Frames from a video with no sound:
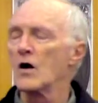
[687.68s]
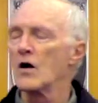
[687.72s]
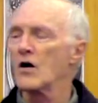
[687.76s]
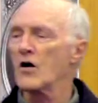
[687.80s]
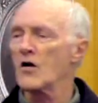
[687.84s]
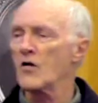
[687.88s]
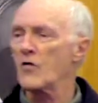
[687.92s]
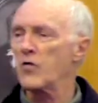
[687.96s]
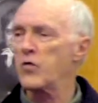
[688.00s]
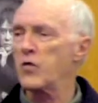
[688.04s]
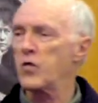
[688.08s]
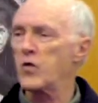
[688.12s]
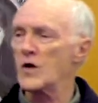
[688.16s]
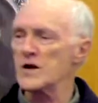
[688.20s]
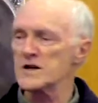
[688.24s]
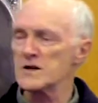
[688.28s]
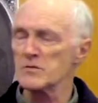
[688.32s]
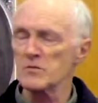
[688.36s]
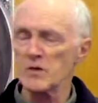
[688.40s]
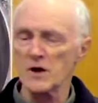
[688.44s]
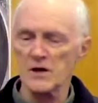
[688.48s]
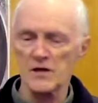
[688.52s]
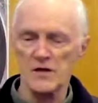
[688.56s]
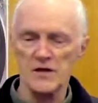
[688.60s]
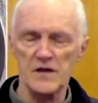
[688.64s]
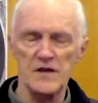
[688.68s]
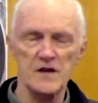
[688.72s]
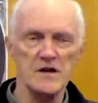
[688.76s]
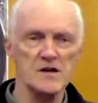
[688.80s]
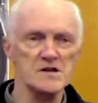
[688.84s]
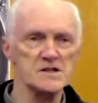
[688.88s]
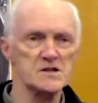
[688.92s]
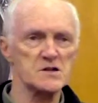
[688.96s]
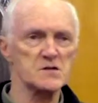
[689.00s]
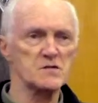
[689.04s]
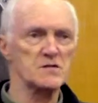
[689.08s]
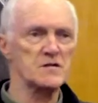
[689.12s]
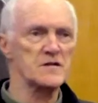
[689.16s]
of which modern
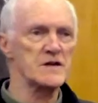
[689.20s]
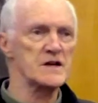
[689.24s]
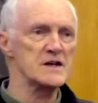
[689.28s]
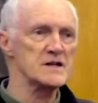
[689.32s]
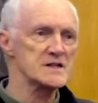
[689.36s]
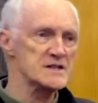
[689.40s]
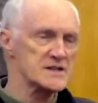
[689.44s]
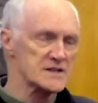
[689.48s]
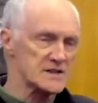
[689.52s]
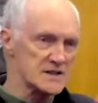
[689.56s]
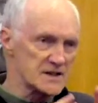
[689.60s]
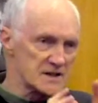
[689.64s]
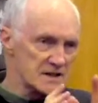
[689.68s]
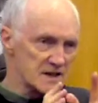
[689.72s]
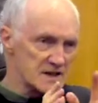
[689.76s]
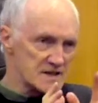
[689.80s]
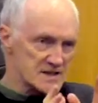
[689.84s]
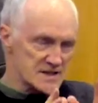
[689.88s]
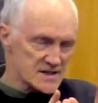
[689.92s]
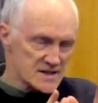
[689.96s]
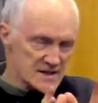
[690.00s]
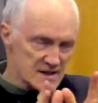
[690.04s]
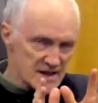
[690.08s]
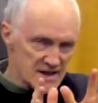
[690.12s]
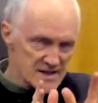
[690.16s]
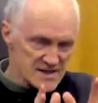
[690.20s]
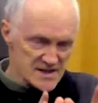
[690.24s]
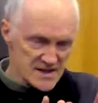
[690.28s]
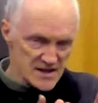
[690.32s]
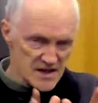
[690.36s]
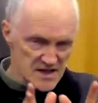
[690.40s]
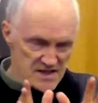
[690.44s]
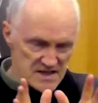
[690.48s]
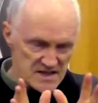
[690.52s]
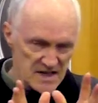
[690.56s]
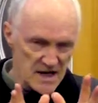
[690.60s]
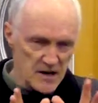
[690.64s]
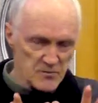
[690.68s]
theosophy is, is, is
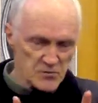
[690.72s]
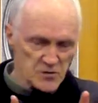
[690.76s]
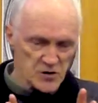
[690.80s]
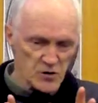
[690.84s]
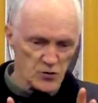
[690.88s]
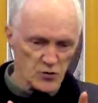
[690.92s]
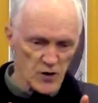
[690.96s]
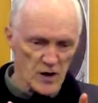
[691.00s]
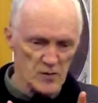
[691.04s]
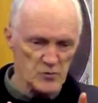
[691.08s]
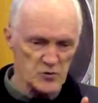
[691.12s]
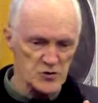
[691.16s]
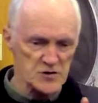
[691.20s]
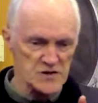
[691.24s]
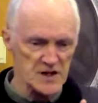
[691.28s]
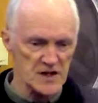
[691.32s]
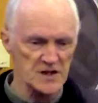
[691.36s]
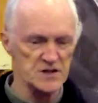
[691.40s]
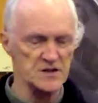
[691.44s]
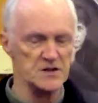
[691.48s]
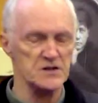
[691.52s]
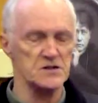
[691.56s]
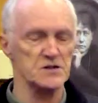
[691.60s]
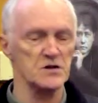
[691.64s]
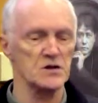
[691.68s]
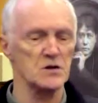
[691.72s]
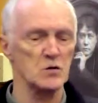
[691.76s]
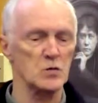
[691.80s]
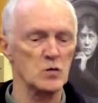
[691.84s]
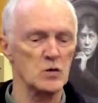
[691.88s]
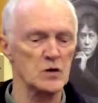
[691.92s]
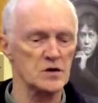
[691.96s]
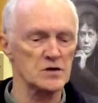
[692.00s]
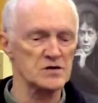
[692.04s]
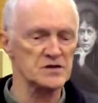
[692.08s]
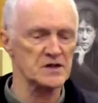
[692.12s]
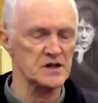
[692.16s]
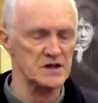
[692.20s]
an attempt to represent it to the
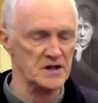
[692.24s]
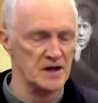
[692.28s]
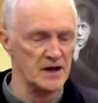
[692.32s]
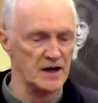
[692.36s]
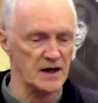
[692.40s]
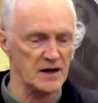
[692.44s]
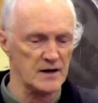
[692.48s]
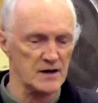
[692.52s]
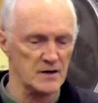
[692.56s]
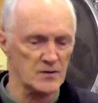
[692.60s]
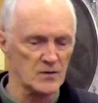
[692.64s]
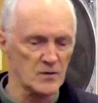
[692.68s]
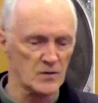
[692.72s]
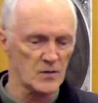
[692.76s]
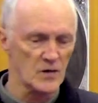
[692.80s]
world today,